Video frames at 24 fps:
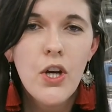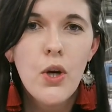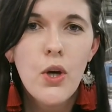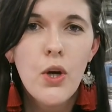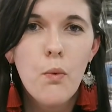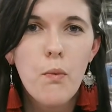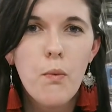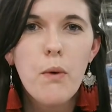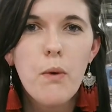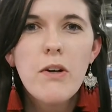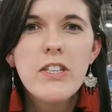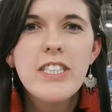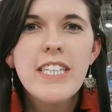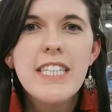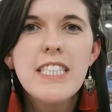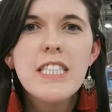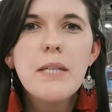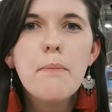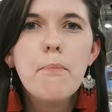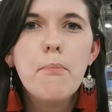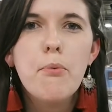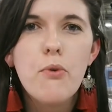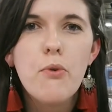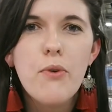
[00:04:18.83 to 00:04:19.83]
We're wanting
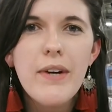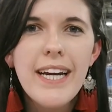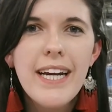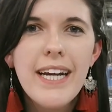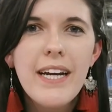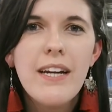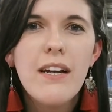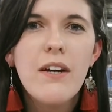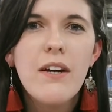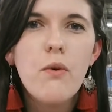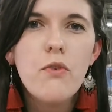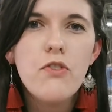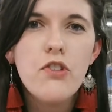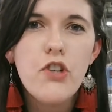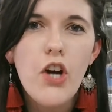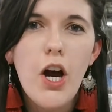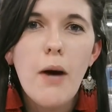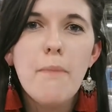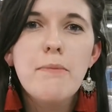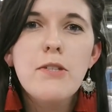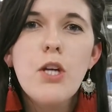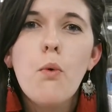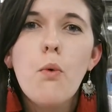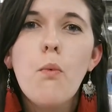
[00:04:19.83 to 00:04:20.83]
to bring
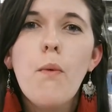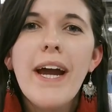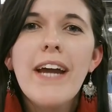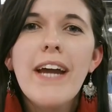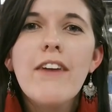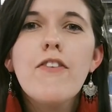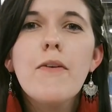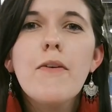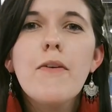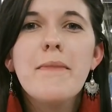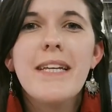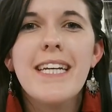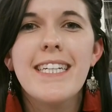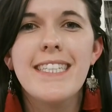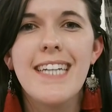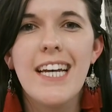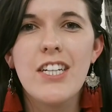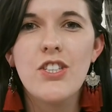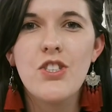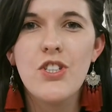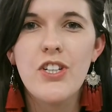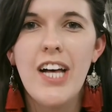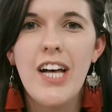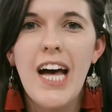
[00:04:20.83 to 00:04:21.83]
jobs away from the
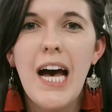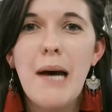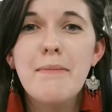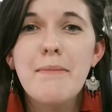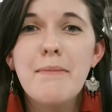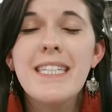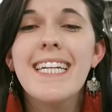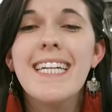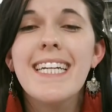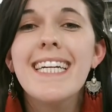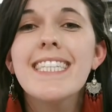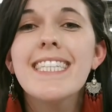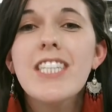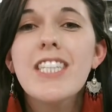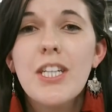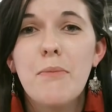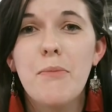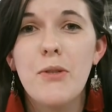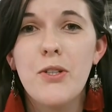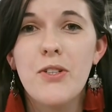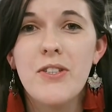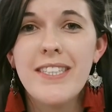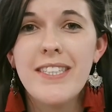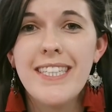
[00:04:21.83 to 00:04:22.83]
industrial hubs and into
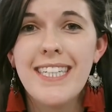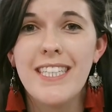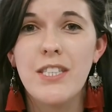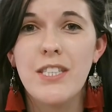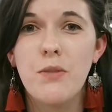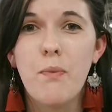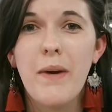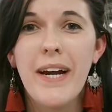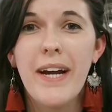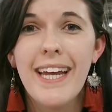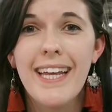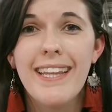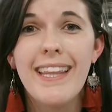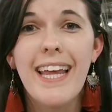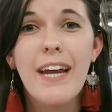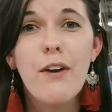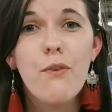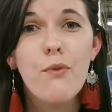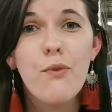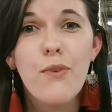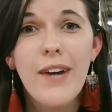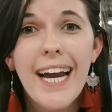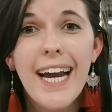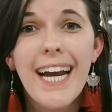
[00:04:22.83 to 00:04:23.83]
communities where they're
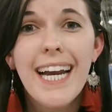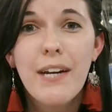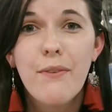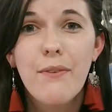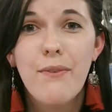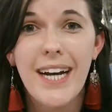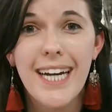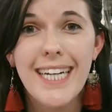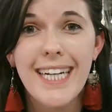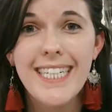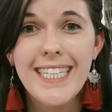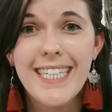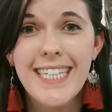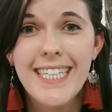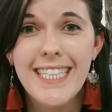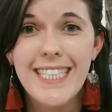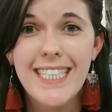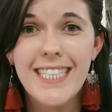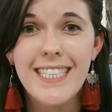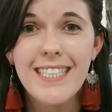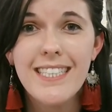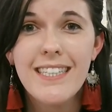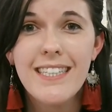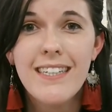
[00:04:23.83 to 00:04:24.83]
really, really
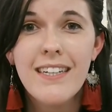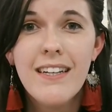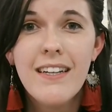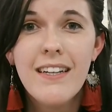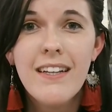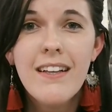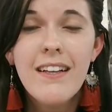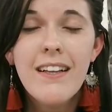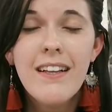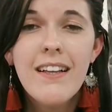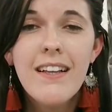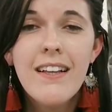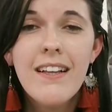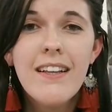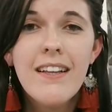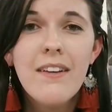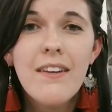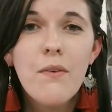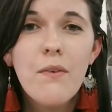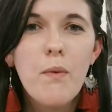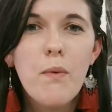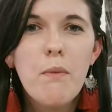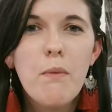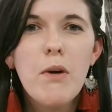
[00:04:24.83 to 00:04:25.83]
needed.
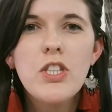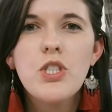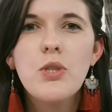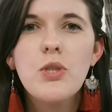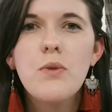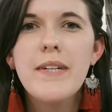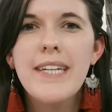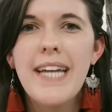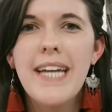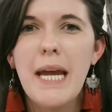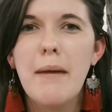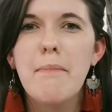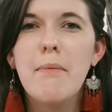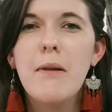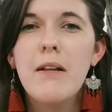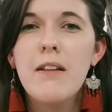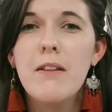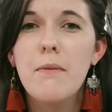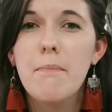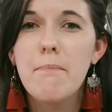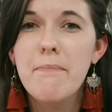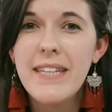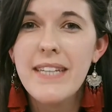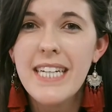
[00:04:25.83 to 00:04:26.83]
We want to
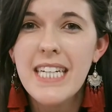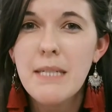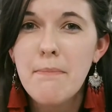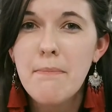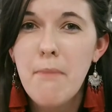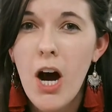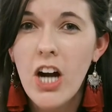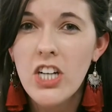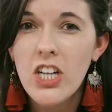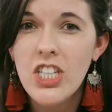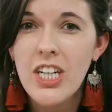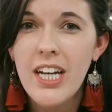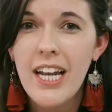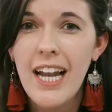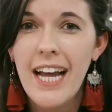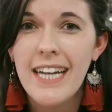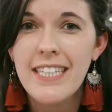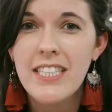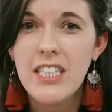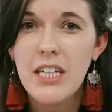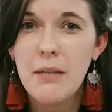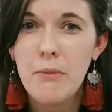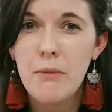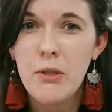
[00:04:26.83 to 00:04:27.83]
enable these
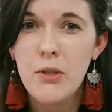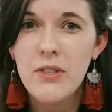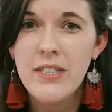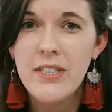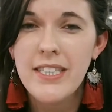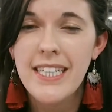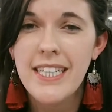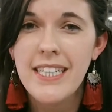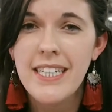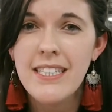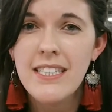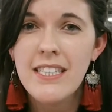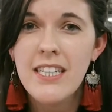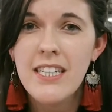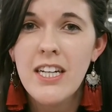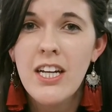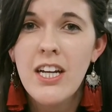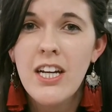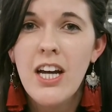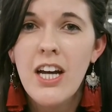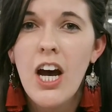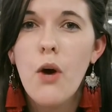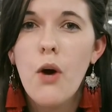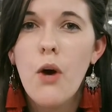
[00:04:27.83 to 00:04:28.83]
marginalized communities
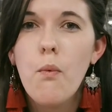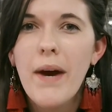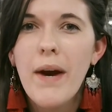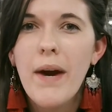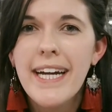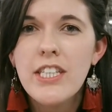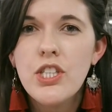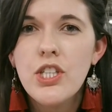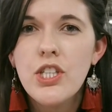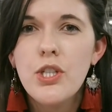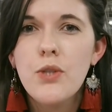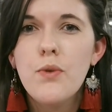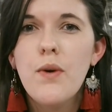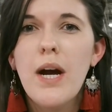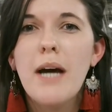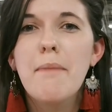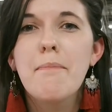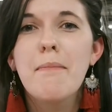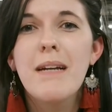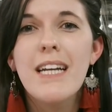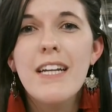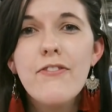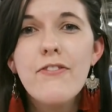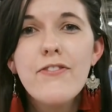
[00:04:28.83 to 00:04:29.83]
a way to
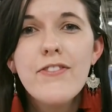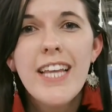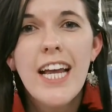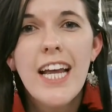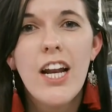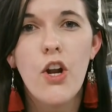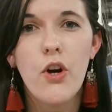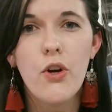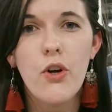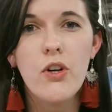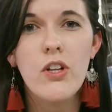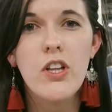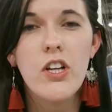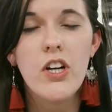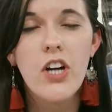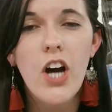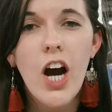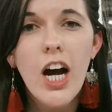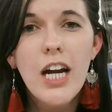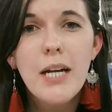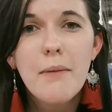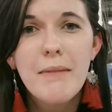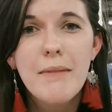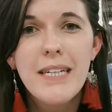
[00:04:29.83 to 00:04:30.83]
uplift their local
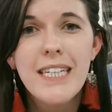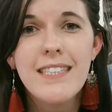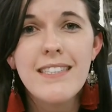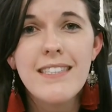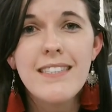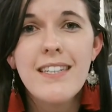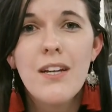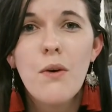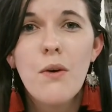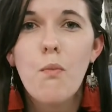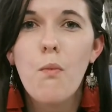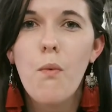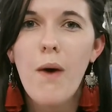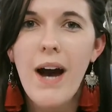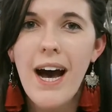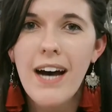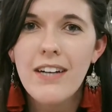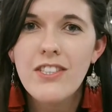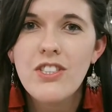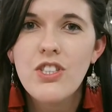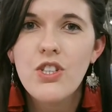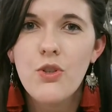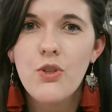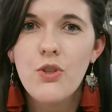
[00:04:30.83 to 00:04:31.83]
economies
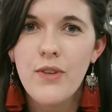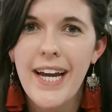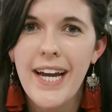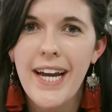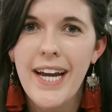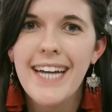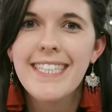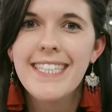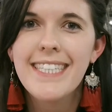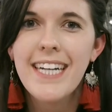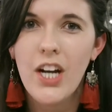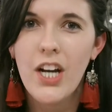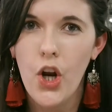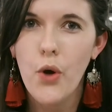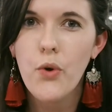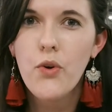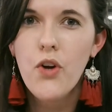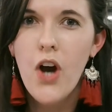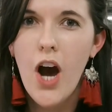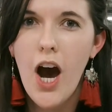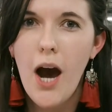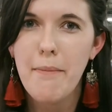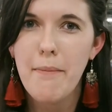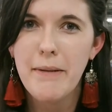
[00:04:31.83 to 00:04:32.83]
whilst creating low
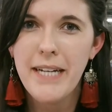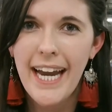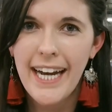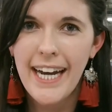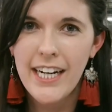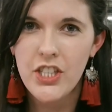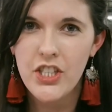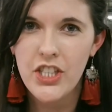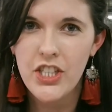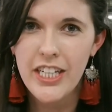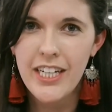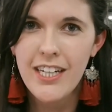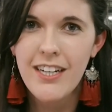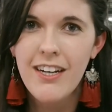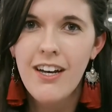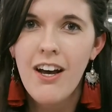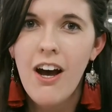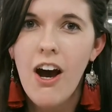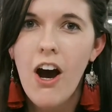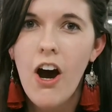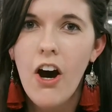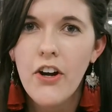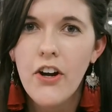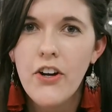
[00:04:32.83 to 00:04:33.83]
carbon energy
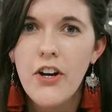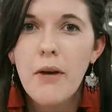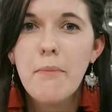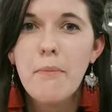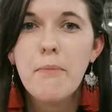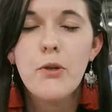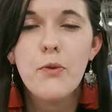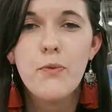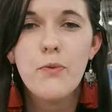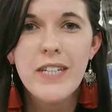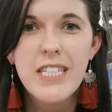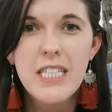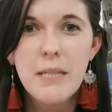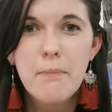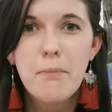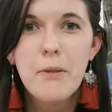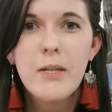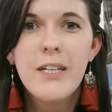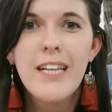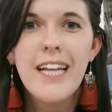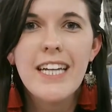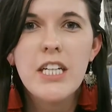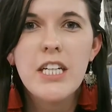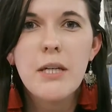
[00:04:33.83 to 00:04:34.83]
on a
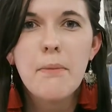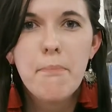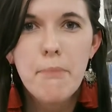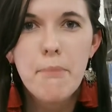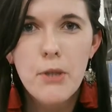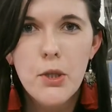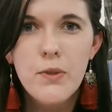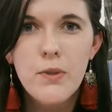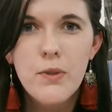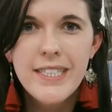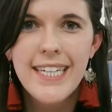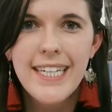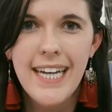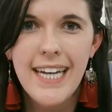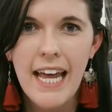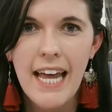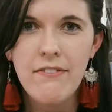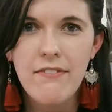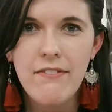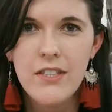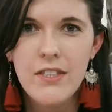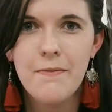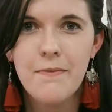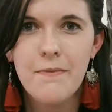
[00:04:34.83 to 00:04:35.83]
municipal and community
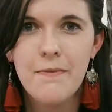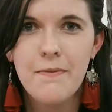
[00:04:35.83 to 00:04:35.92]
level.